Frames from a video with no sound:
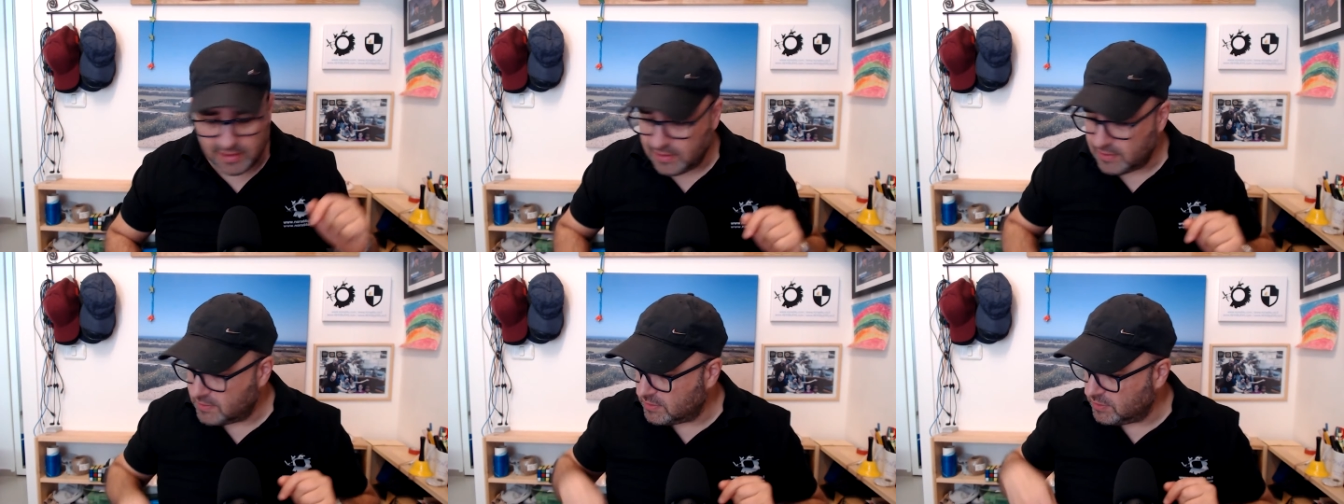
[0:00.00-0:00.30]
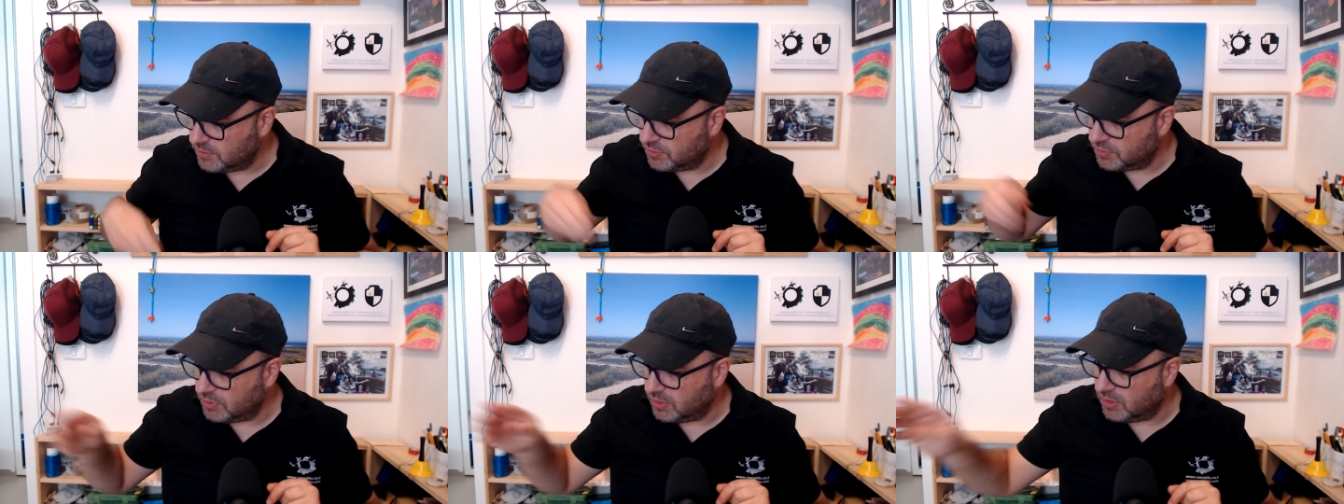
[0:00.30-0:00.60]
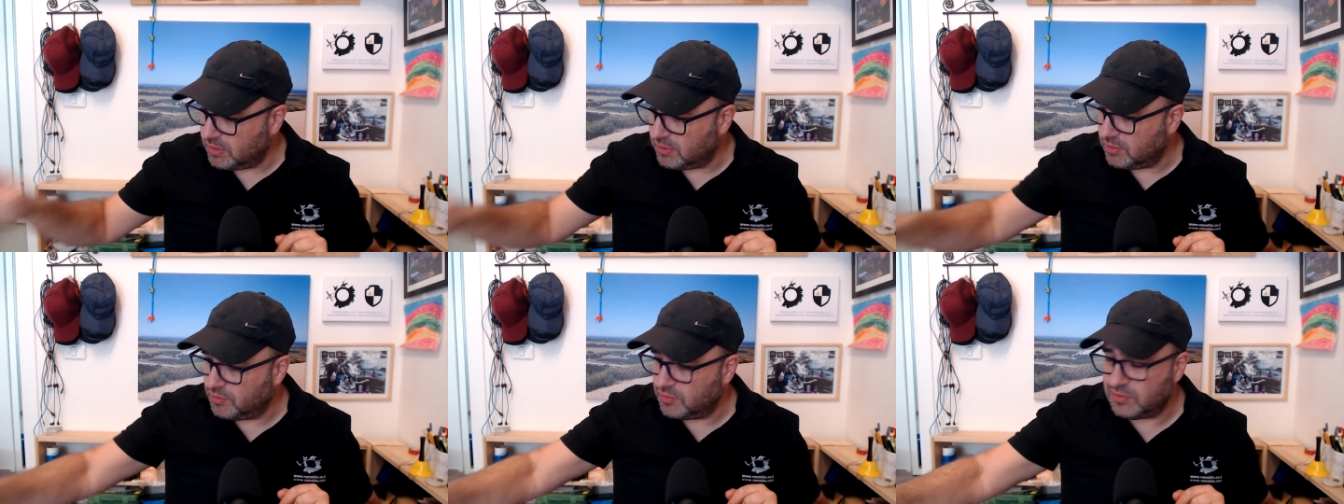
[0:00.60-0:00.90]
It's
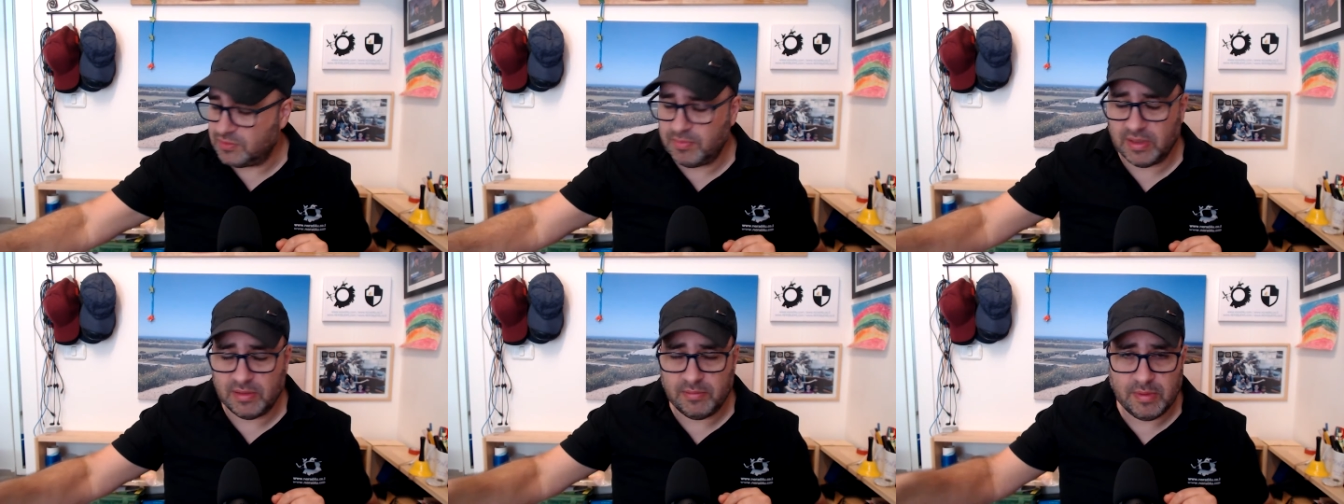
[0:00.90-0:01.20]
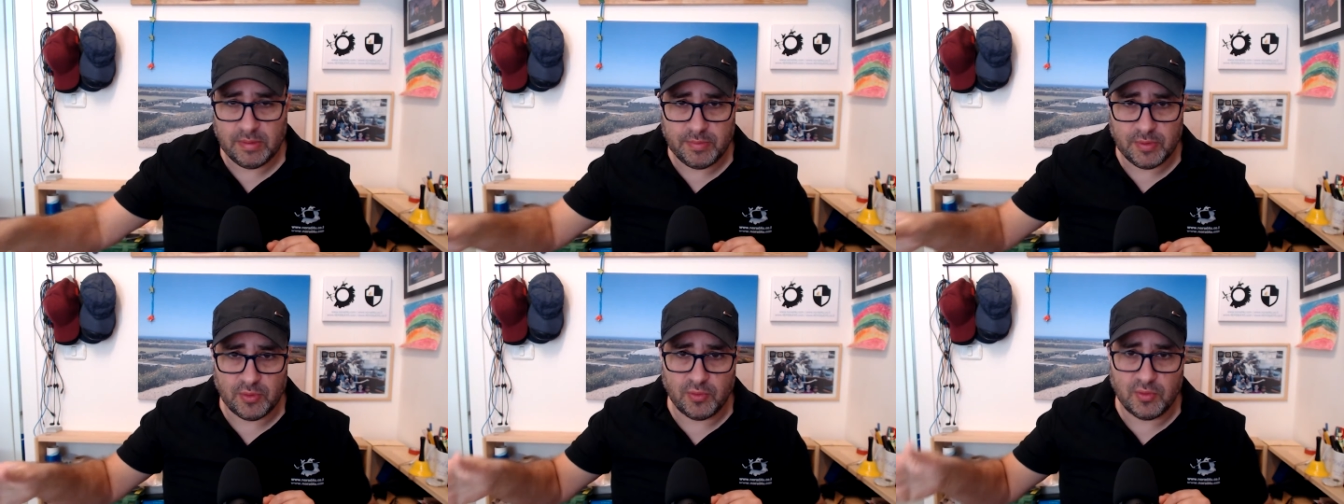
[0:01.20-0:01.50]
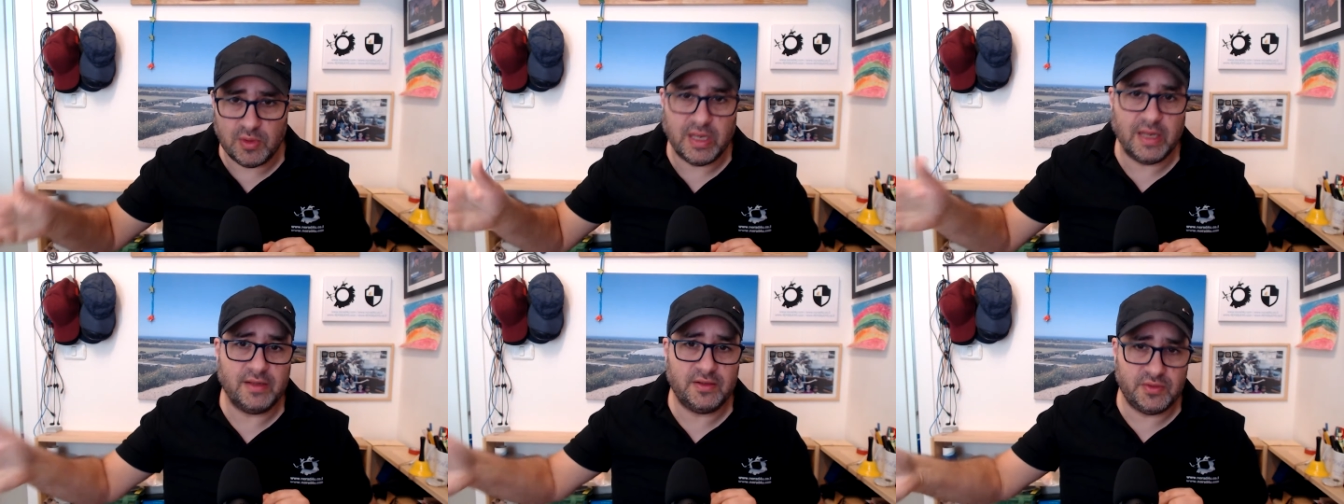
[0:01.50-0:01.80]
usually used by people who
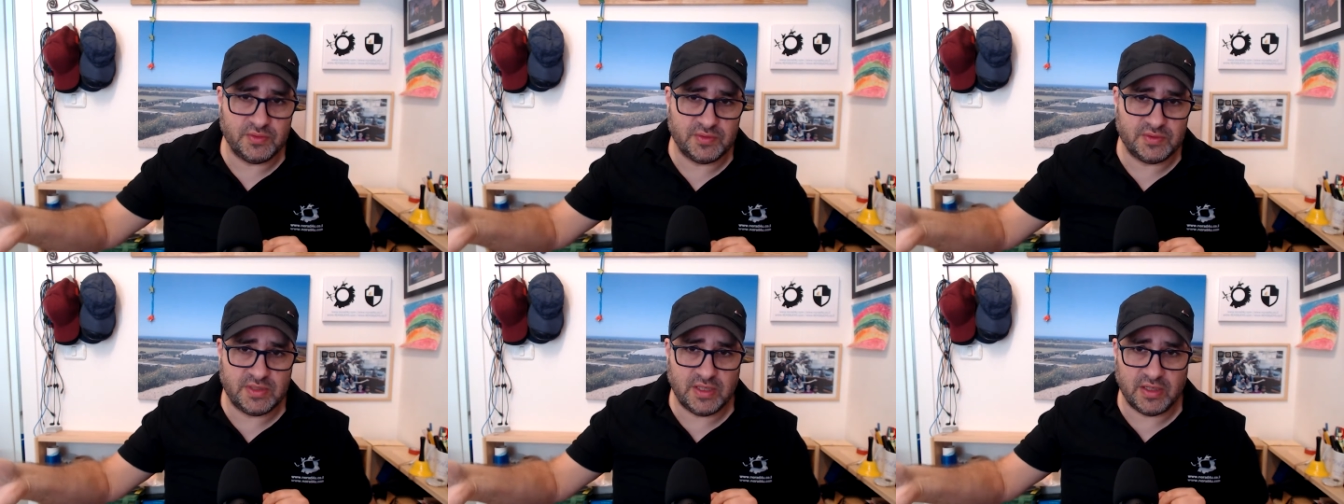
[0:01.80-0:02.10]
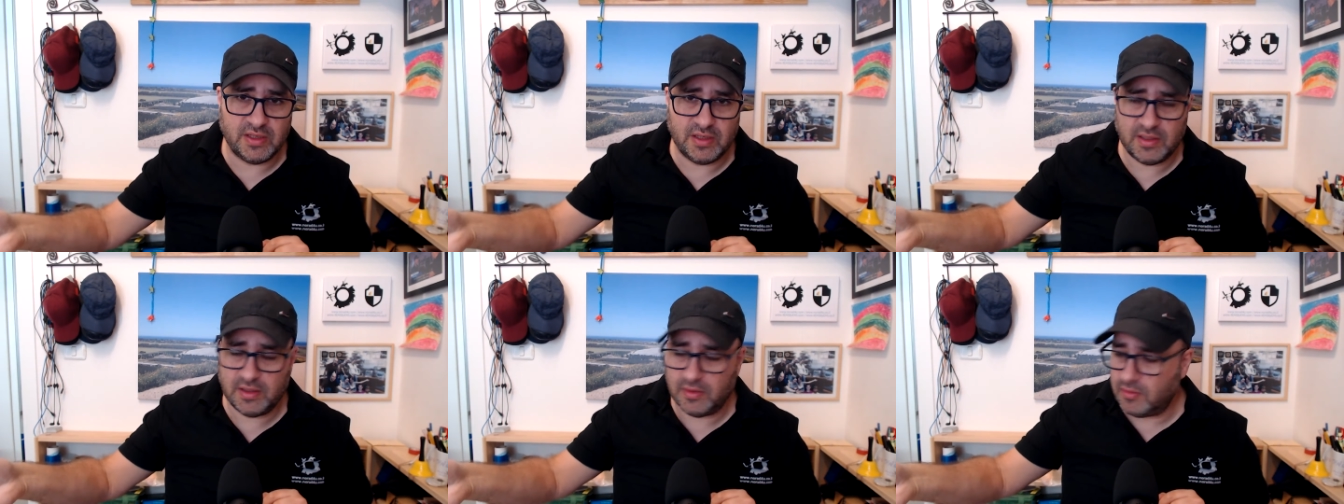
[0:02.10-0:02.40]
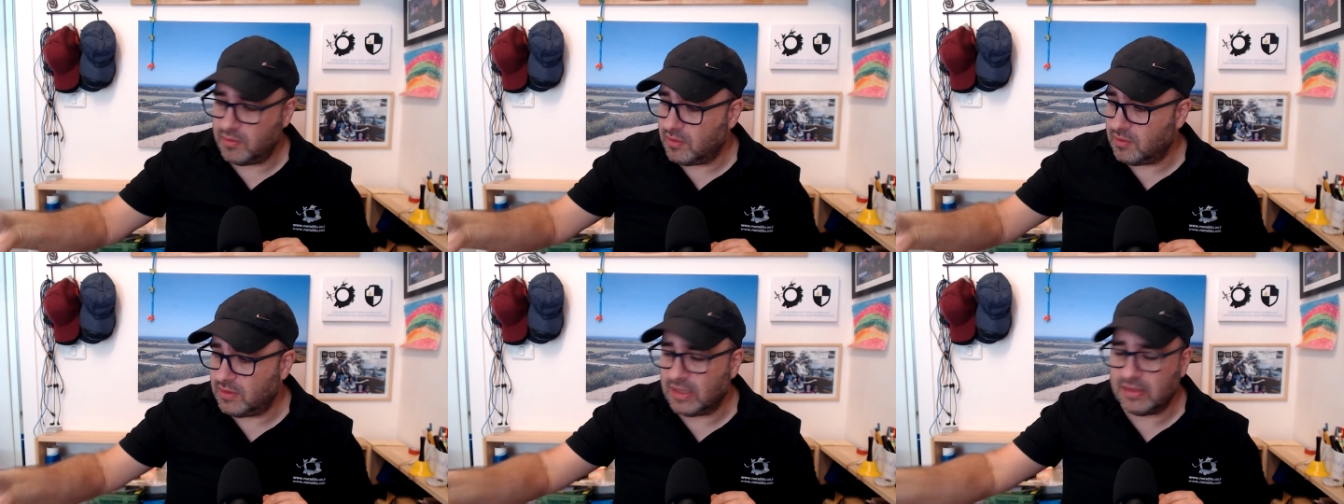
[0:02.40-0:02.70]
can't use the,
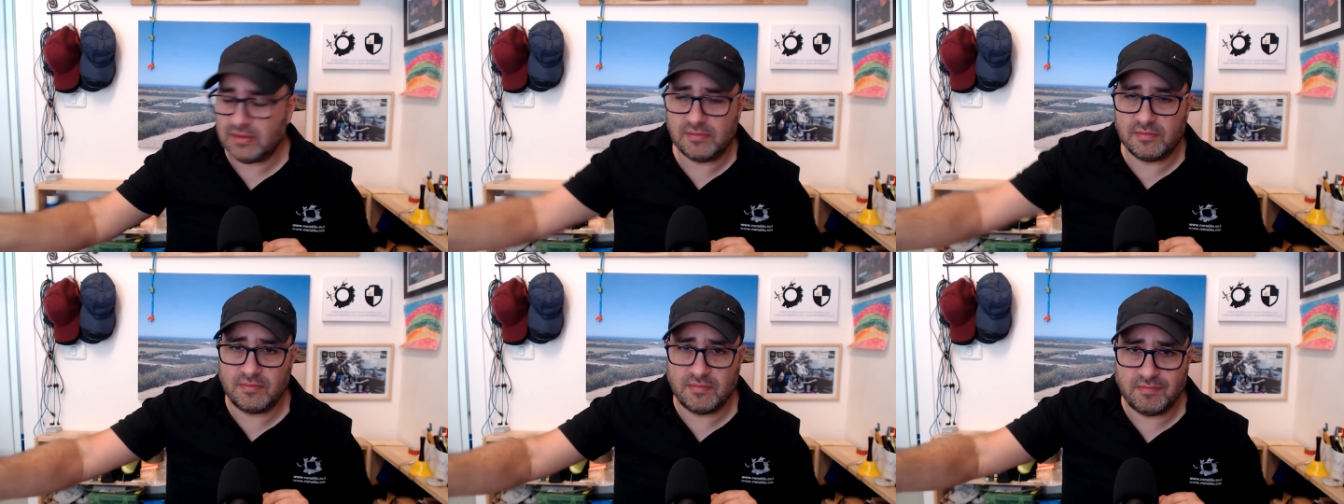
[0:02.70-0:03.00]
or not,